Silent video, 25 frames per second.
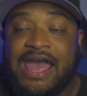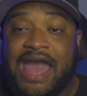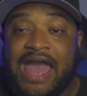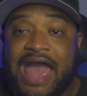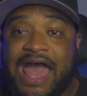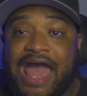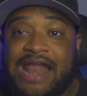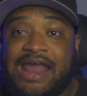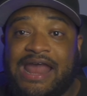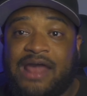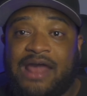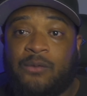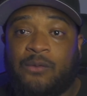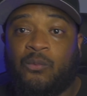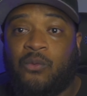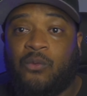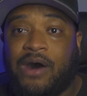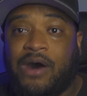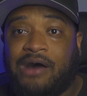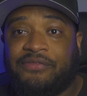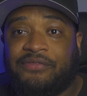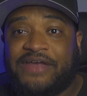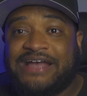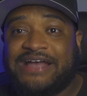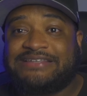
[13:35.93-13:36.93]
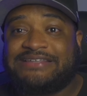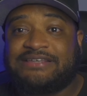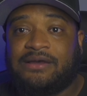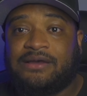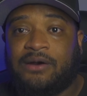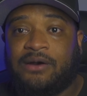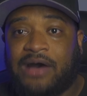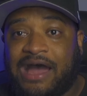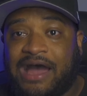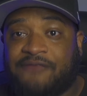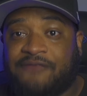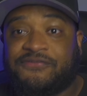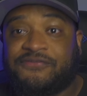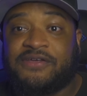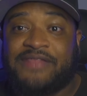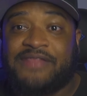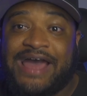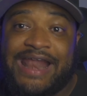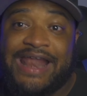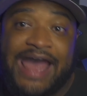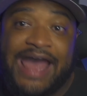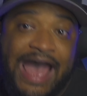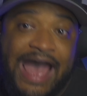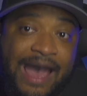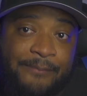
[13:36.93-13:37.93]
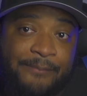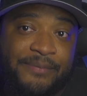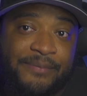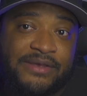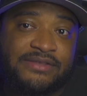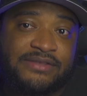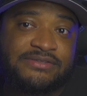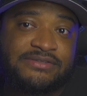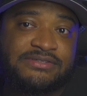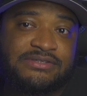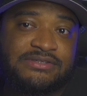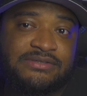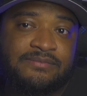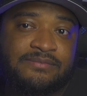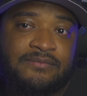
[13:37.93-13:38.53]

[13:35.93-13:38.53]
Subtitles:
And then while that's after that happens,